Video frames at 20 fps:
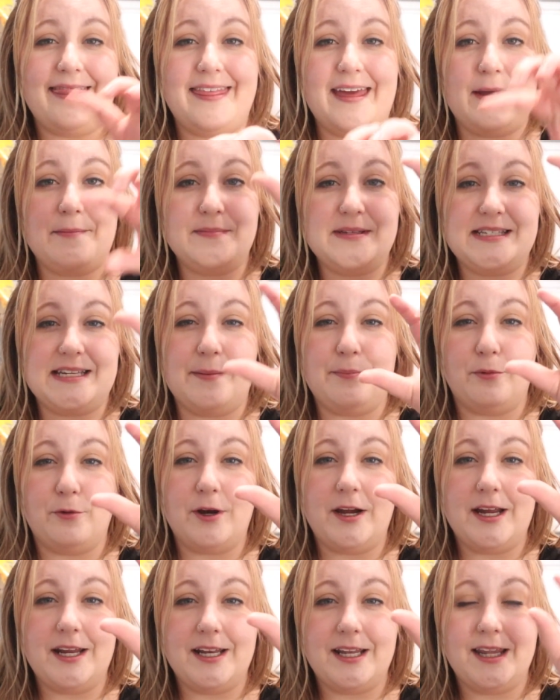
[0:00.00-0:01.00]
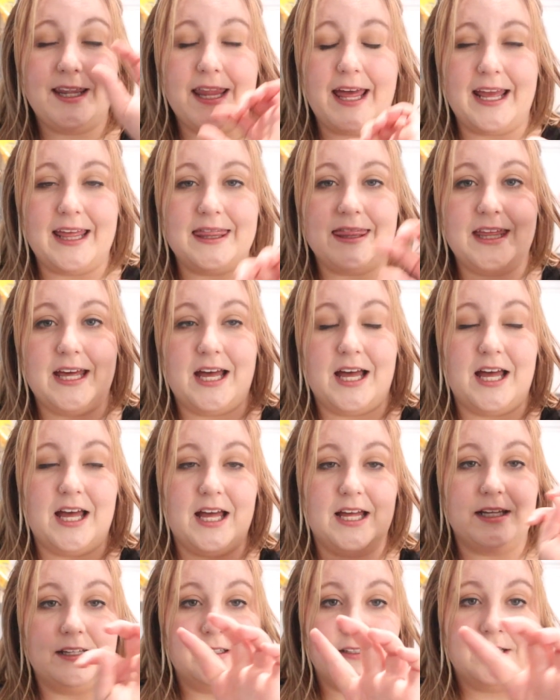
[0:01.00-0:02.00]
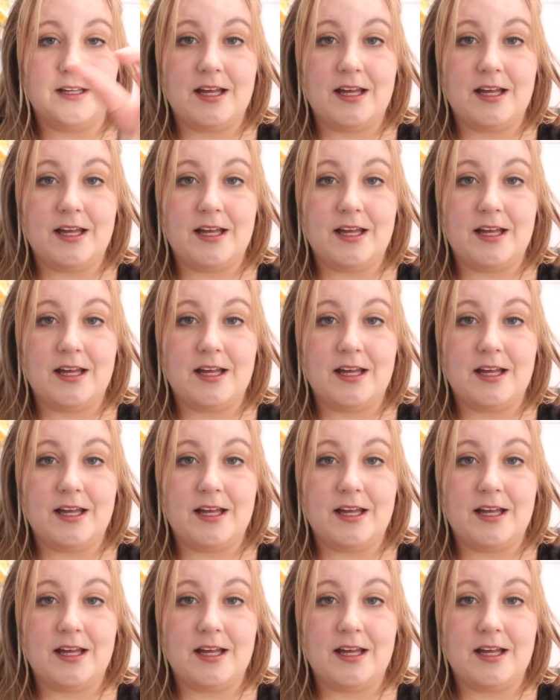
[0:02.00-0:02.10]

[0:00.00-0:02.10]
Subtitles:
them separate, like the